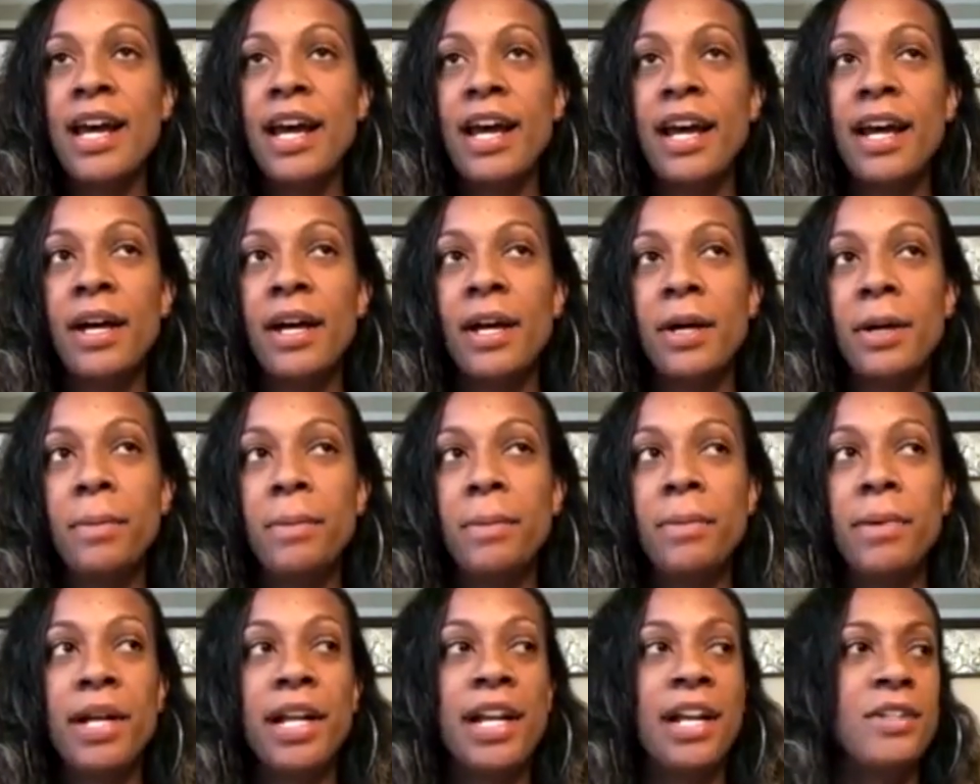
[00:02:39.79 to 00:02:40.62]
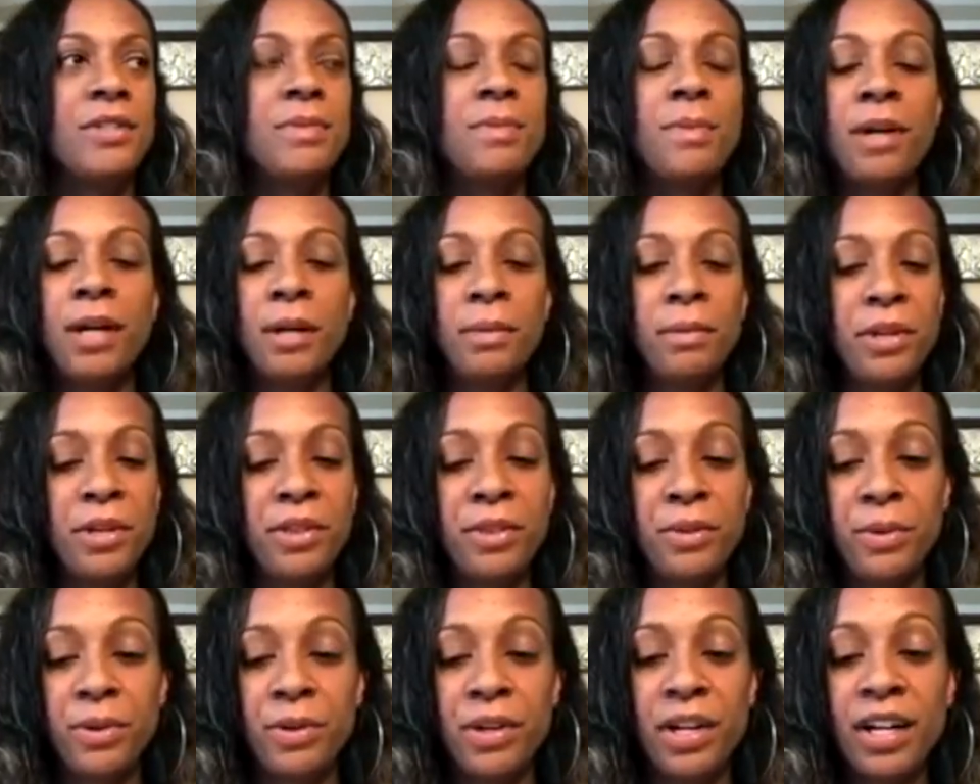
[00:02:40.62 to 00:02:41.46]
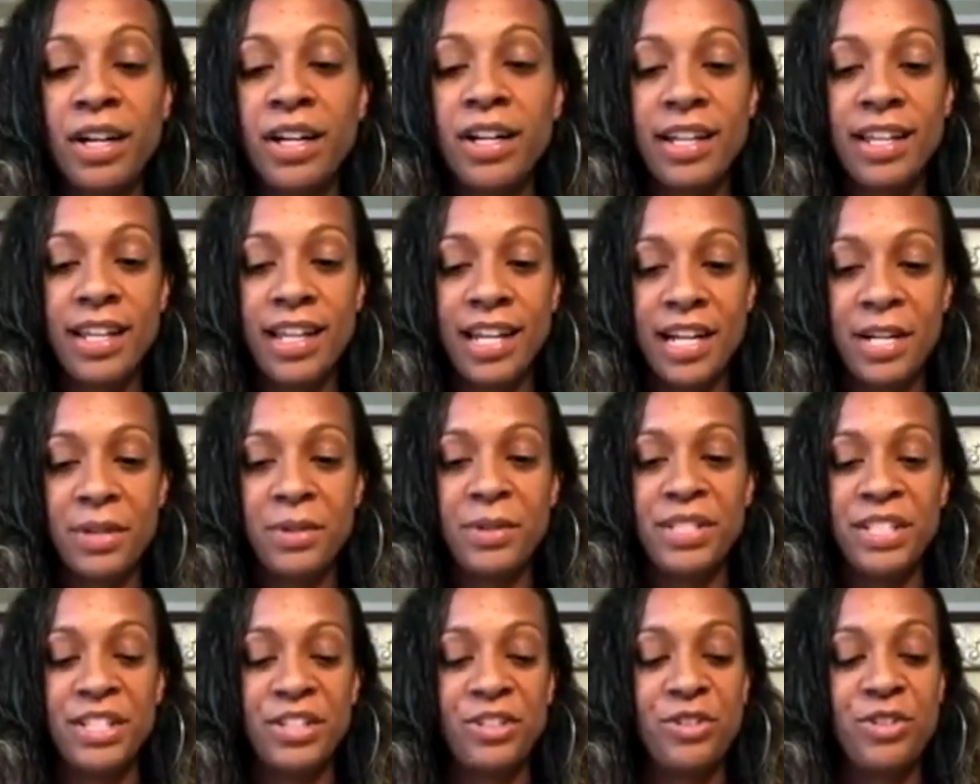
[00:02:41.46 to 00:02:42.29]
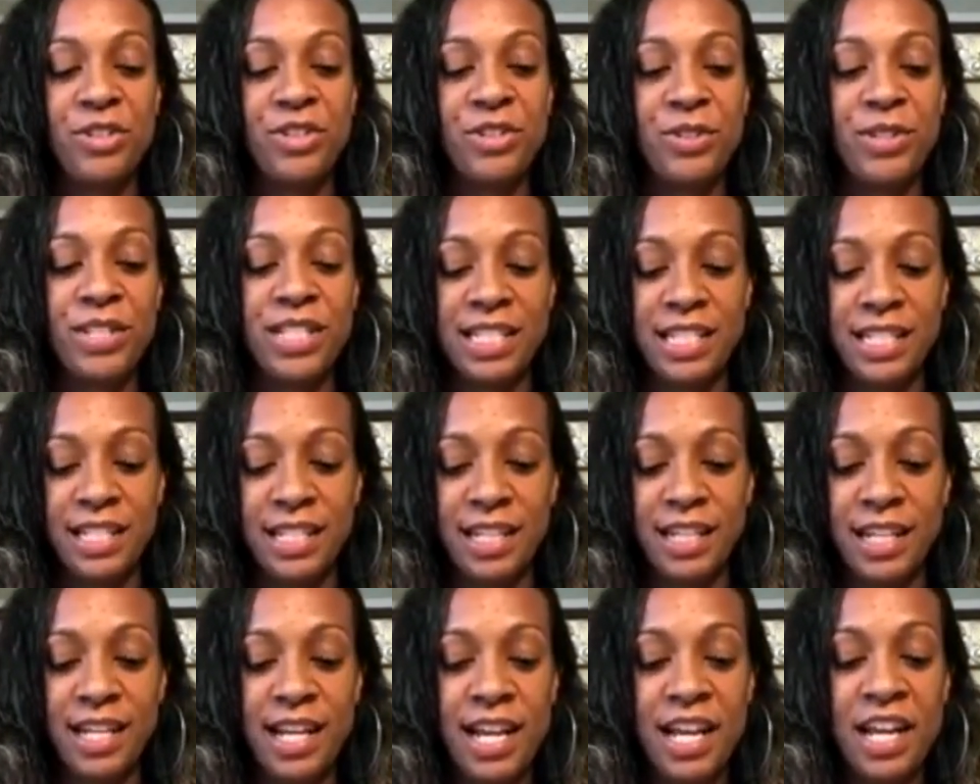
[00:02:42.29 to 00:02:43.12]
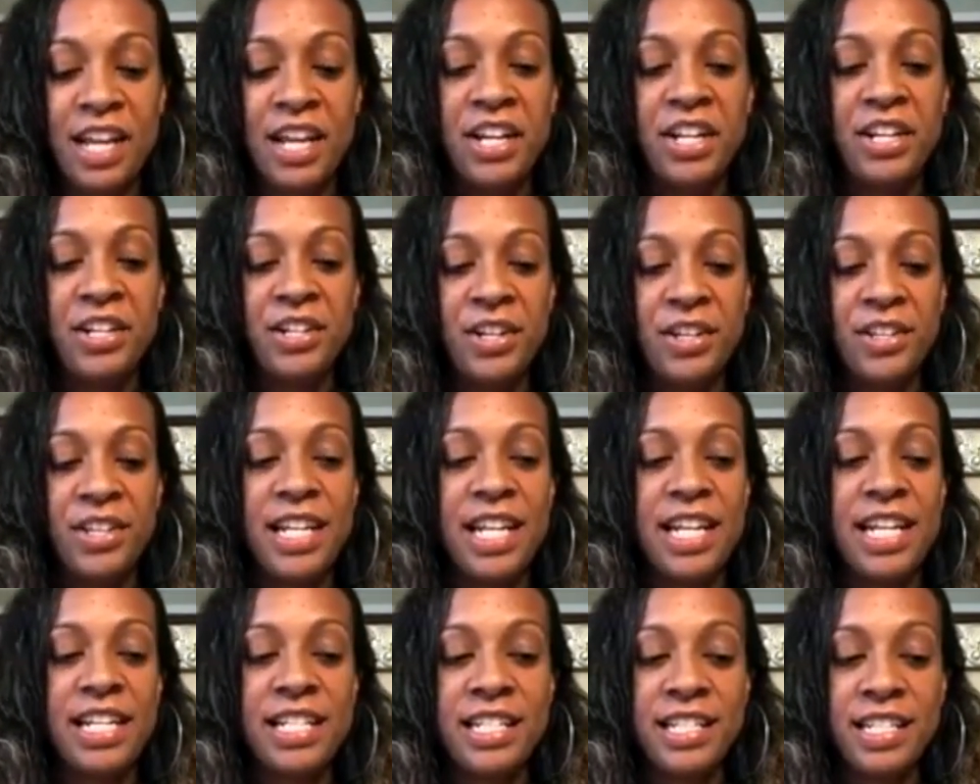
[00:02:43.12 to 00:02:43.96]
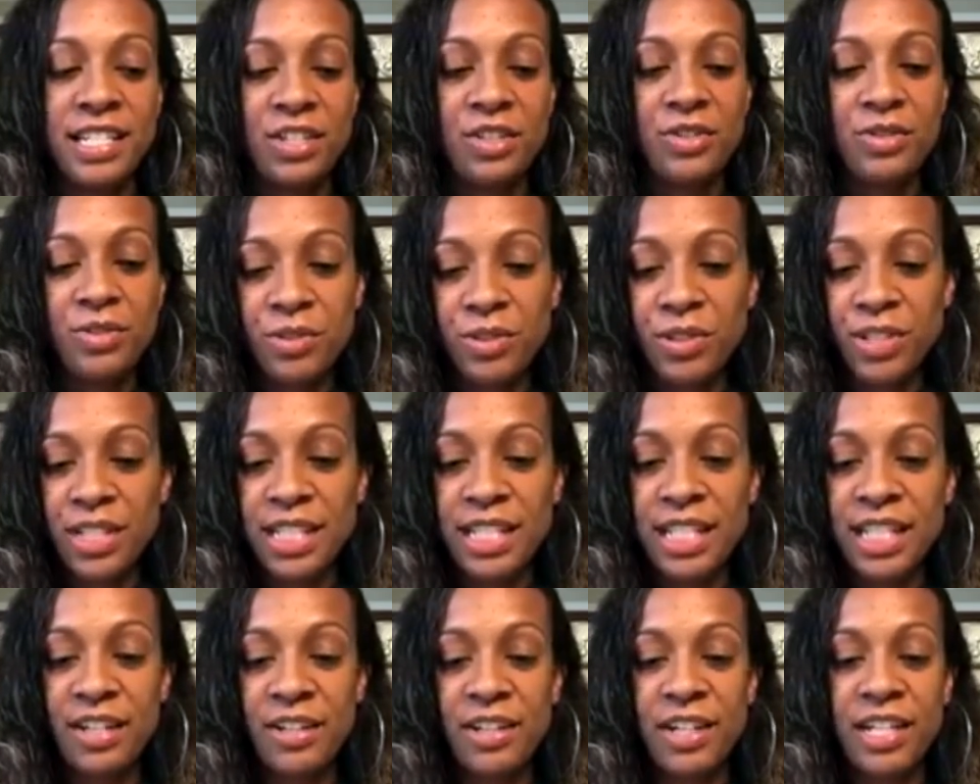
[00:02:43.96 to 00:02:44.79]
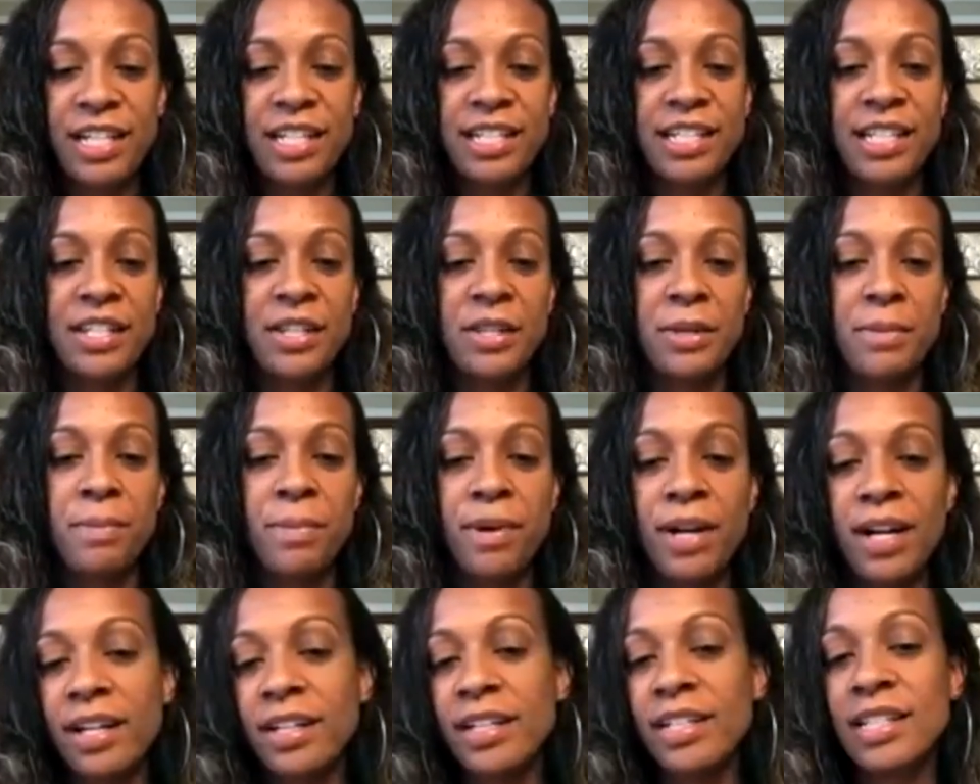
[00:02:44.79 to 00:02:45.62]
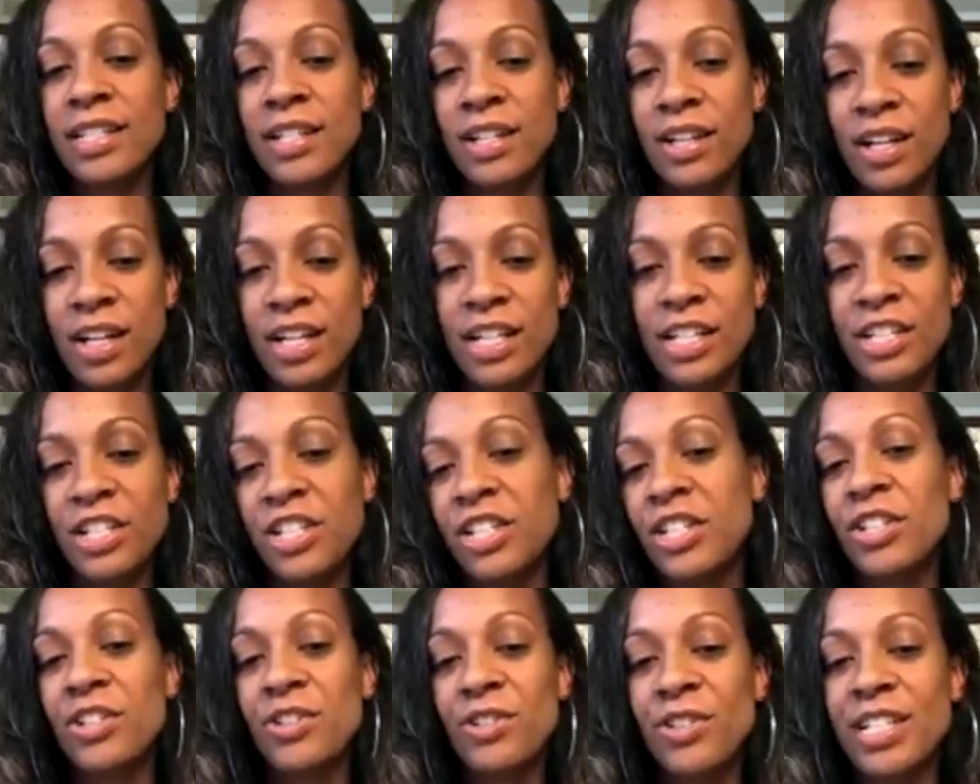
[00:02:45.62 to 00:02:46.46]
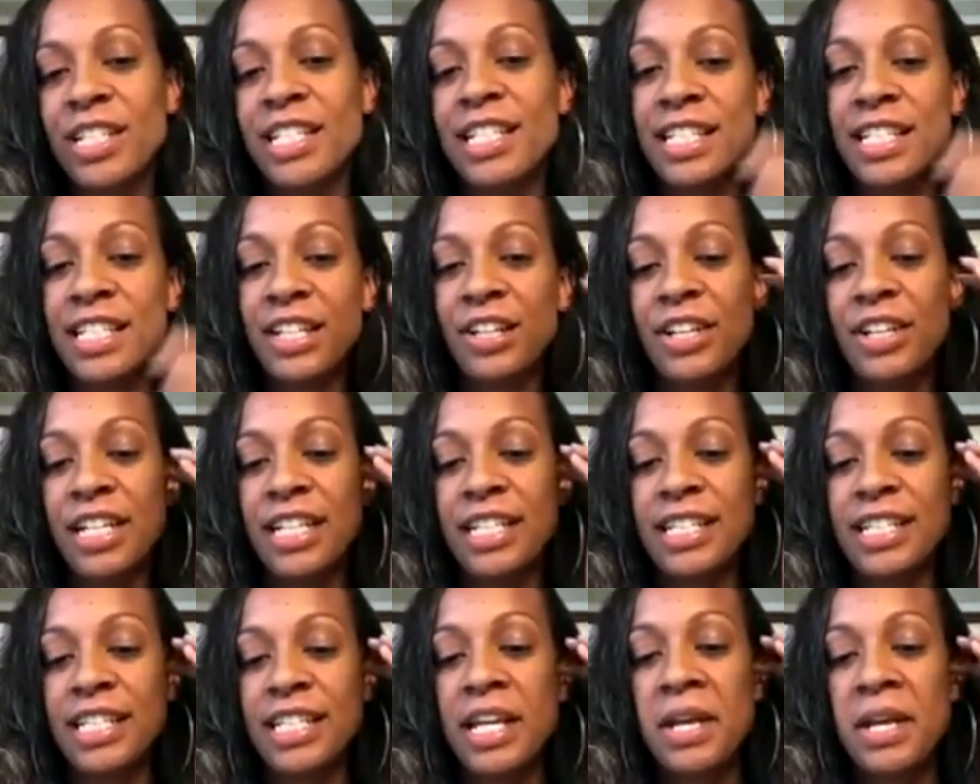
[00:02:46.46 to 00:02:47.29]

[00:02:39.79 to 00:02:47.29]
Um, and it's probably through her that I was introduced to, you know, the Nancy Drew series and the Boxcar Children series.